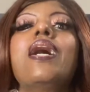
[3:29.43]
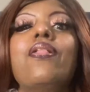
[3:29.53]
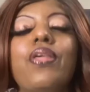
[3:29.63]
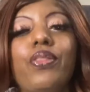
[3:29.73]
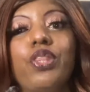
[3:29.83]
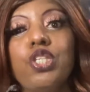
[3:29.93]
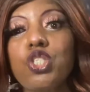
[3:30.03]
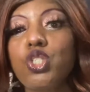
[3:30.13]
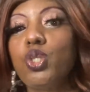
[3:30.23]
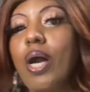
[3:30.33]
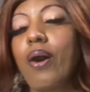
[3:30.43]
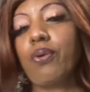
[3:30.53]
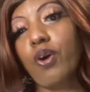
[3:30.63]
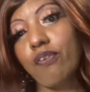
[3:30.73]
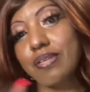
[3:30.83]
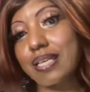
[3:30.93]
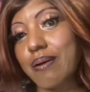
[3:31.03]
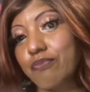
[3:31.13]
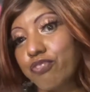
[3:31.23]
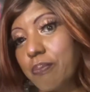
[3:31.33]
that this, I don't know if it's coming
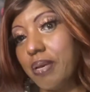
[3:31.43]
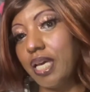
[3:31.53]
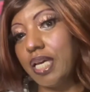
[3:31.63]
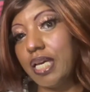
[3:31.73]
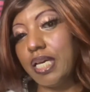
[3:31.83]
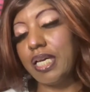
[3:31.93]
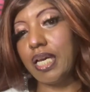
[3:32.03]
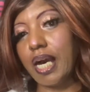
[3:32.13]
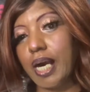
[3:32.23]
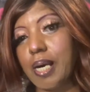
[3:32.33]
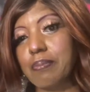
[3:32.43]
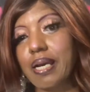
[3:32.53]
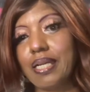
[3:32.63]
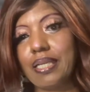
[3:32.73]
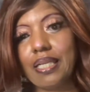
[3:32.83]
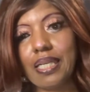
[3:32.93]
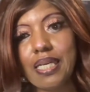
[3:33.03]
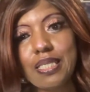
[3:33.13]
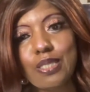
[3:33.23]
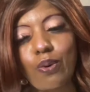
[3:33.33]
from me cutting the
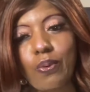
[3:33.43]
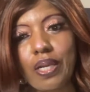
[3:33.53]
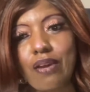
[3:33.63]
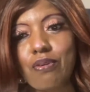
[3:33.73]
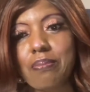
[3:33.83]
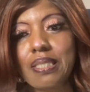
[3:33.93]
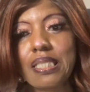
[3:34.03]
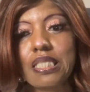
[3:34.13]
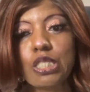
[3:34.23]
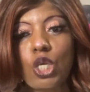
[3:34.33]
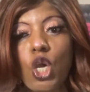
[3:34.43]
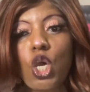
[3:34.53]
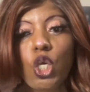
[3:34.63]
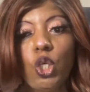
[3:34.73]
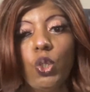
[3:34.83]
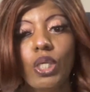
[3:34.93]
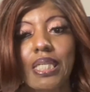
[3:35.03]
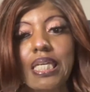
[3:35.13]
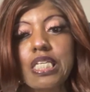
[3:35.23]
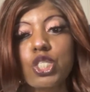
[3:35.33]
lace or whatever, but this unit
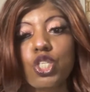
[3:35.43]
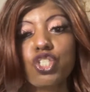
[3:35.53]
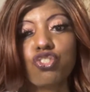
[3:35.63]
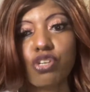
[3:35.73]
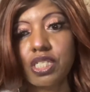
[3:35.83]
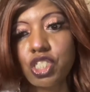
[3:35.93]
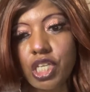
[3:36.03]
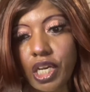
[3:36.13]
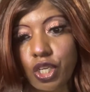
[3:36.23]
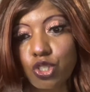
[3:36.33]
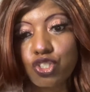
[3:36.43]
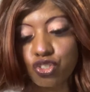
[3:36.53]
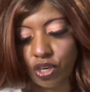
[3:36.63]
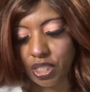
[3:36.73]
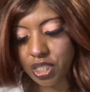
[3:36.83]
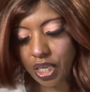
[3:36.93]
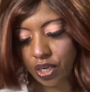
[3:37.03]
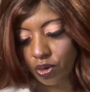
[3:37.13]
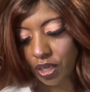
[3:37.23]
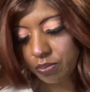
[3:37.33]
is a straight shutter. Straight shutter.
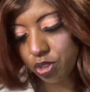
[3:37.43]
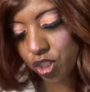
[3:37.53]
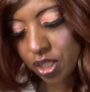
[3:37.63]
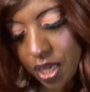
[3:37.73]
Let me